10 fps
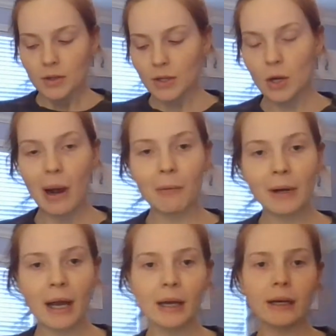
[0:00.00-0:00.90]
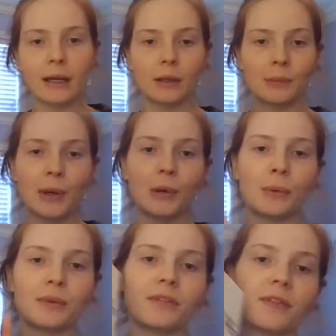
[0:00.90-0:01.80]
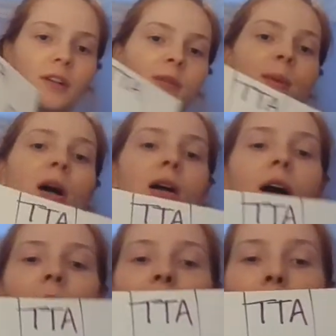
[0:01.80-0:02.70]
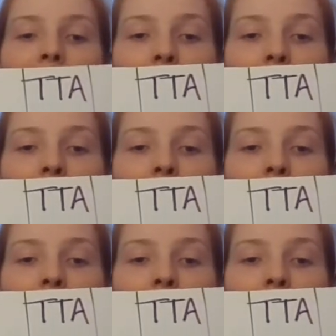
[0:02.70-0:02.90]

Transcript: So I went ahead and wrote the first block on my